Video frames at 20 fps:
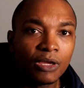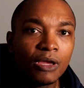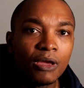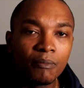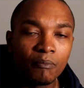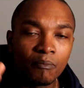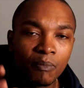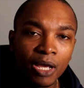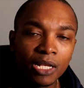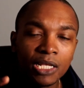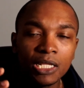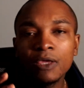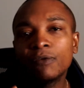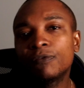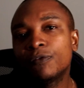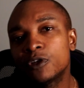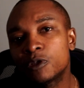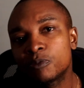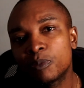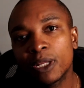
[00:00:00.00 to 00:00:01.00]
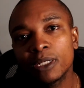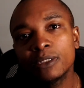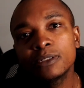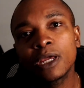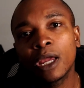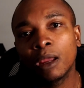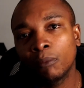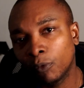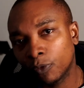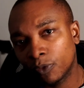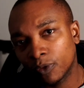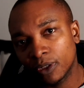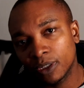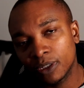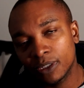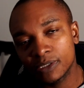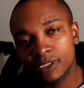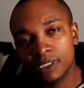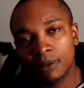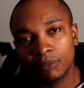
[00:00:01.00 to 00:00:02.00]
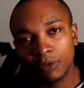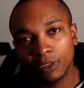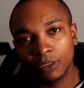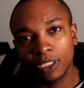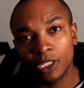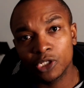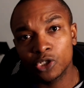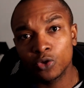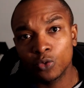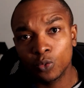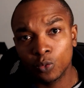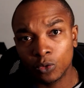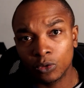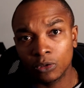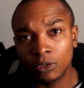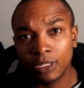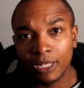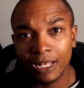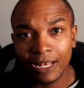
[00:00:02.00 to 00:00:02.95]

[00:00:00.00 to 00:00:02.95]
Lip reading: but if you spend time with it, it is something that you will